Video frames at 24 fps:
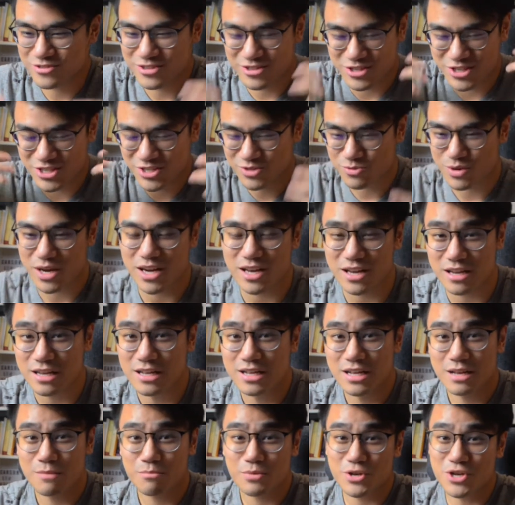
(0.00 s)
sweating,
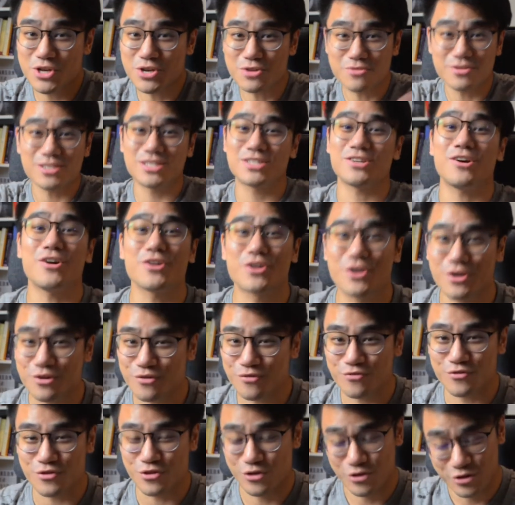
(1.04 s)
but it's all good
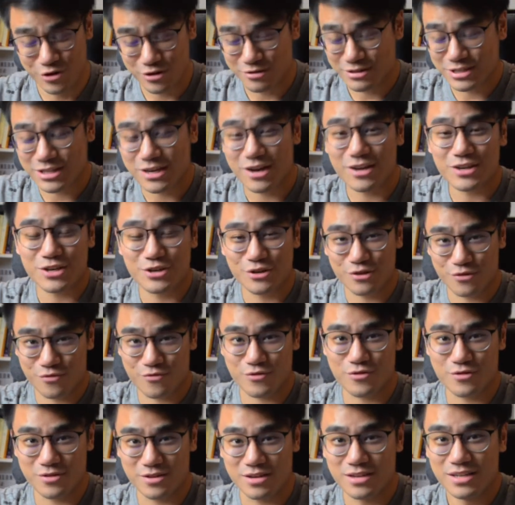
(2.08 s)
for you. It's all good for
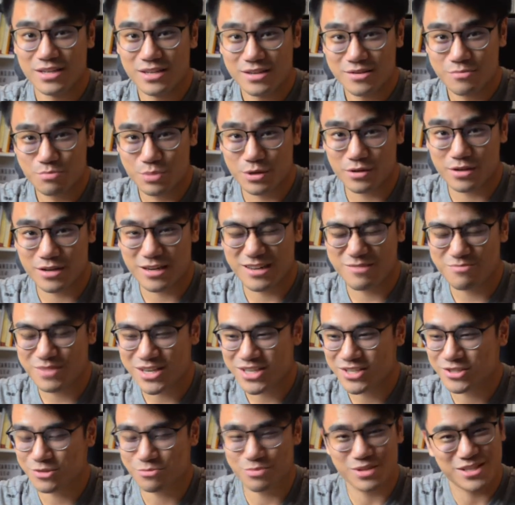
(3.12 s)
the building the
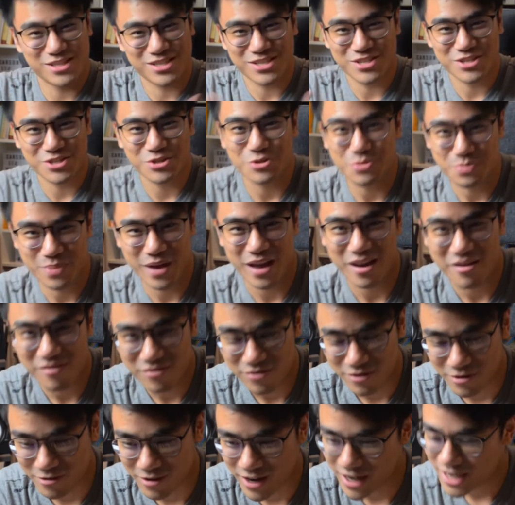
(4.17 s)
muscle, but it's just so
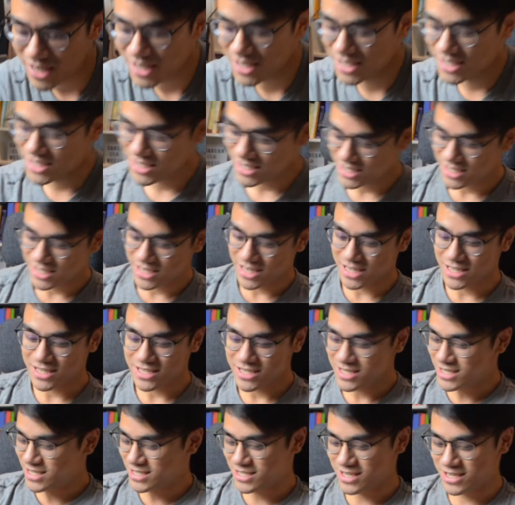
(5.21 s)
painful, right? And
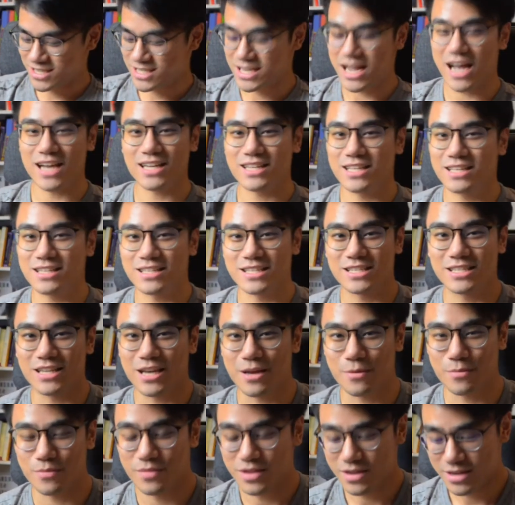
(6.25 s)
this is exactly the
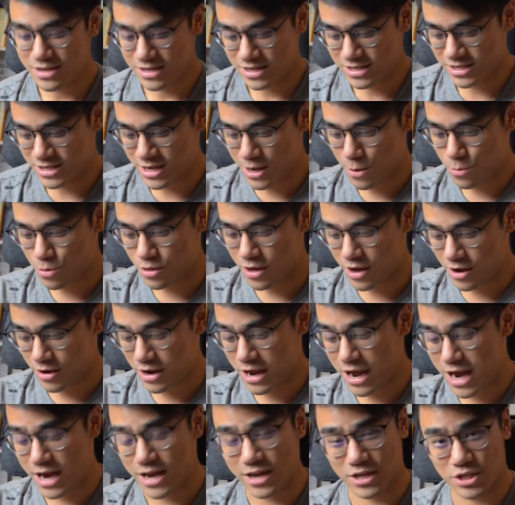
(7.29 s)
same thing
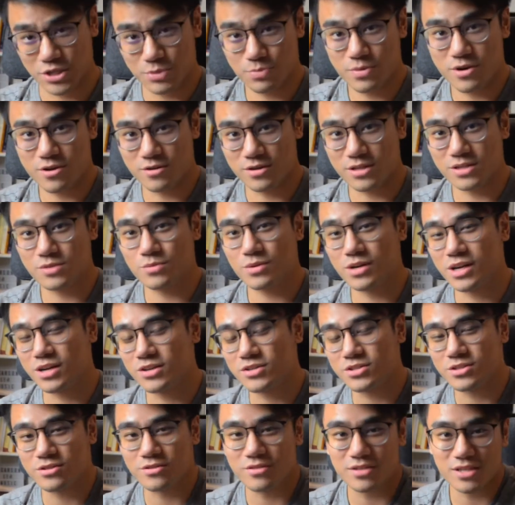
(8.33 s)
I experienced when I
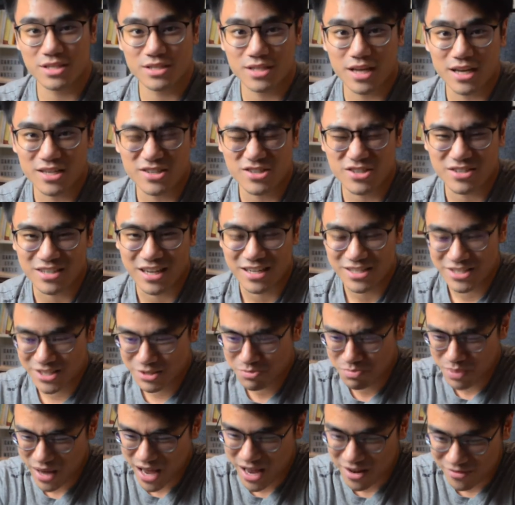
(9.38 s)
was doing this exercise. It's
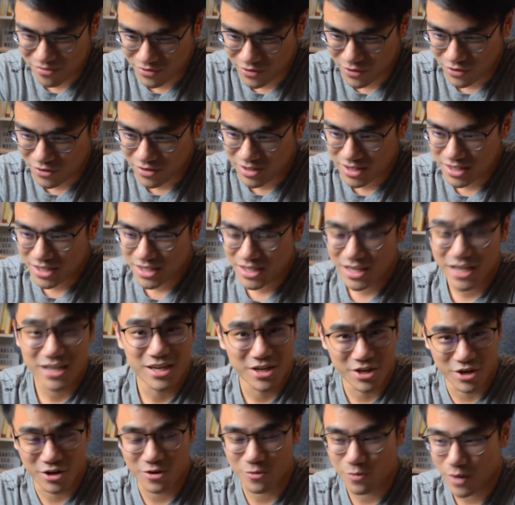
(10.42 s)
painful in a
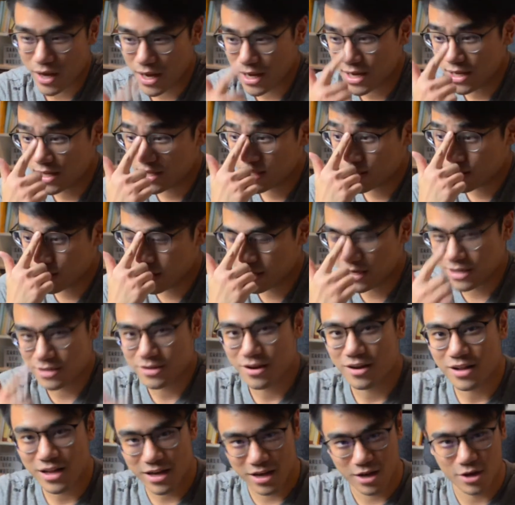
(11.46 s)
good way,
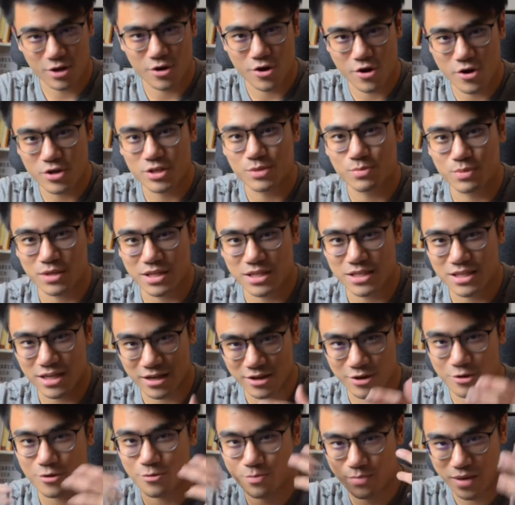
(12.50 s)
not like it hurts, but it's like
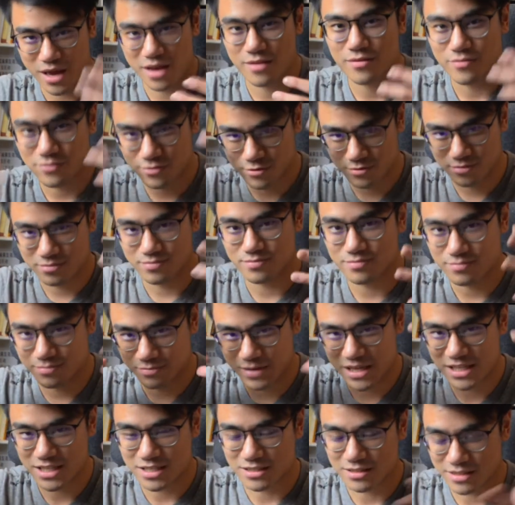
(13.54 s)
painful
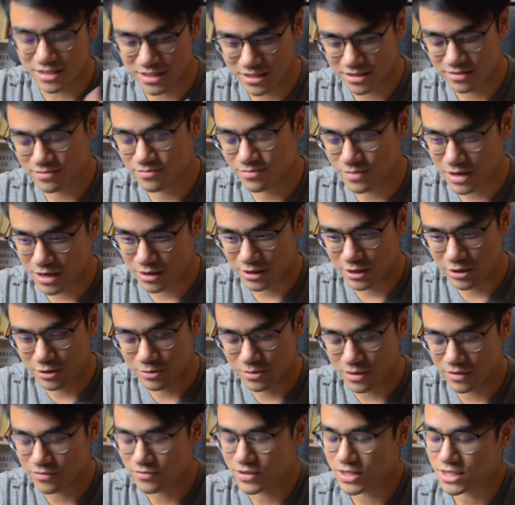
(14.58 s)
mentally and a little
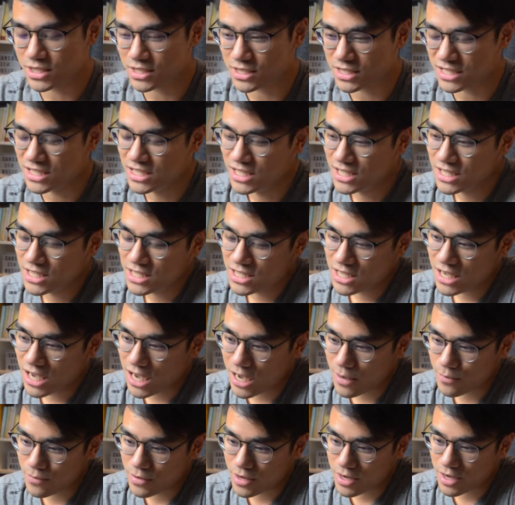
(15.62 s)
bit physically,
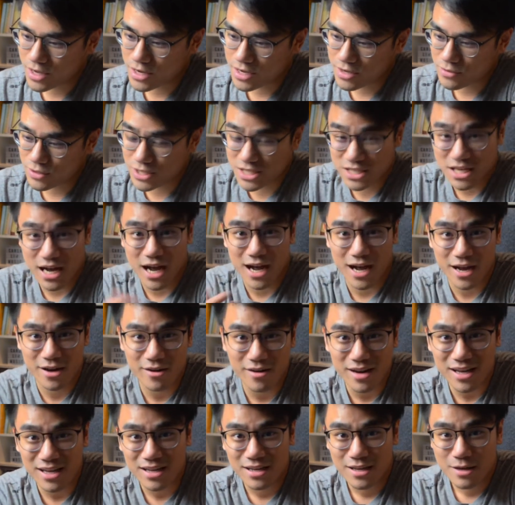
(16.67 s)
and it was
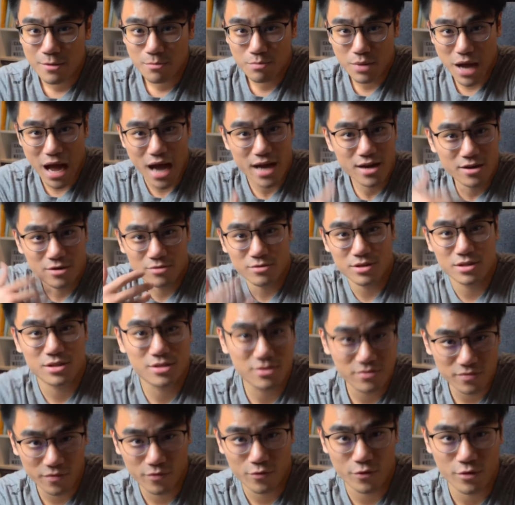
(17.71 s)
tiring, but I know it's
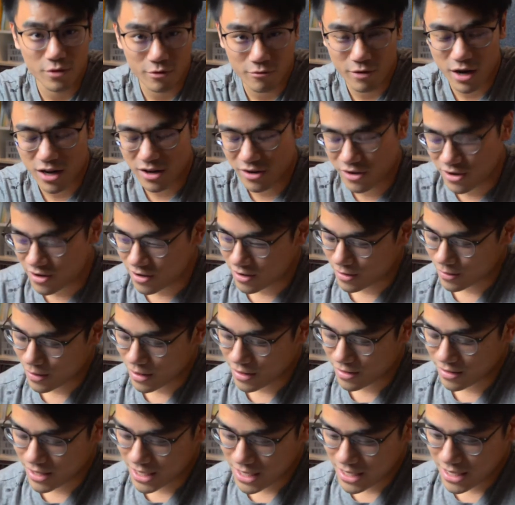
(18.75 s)
for the greater good.
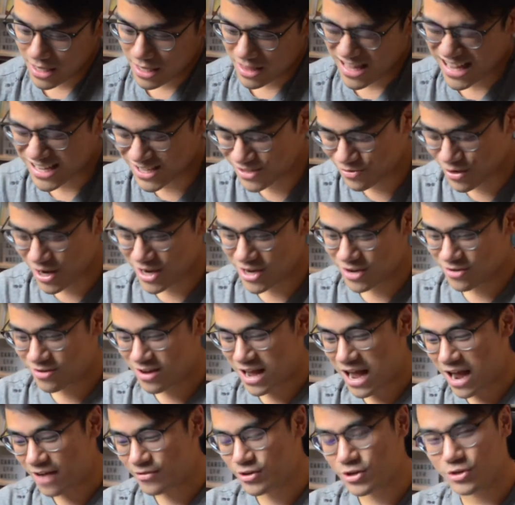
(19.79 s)
And that's why
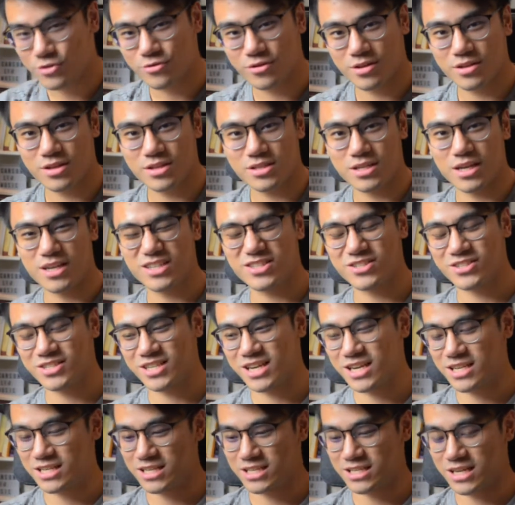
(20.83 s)
after doing these
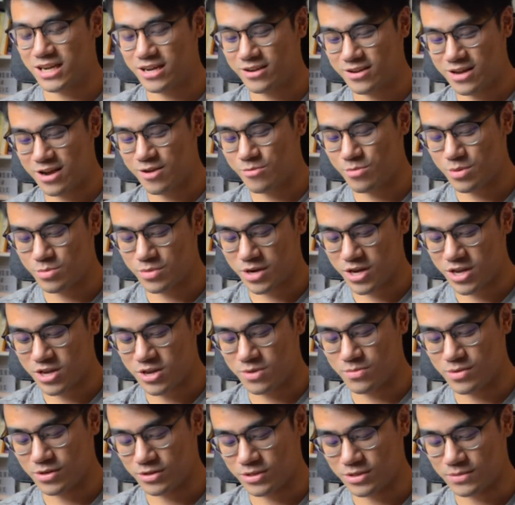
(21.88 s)
exercises, I remember I
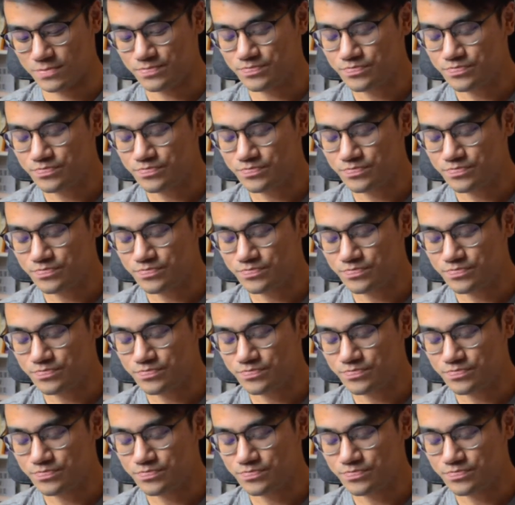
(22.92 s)
emailed him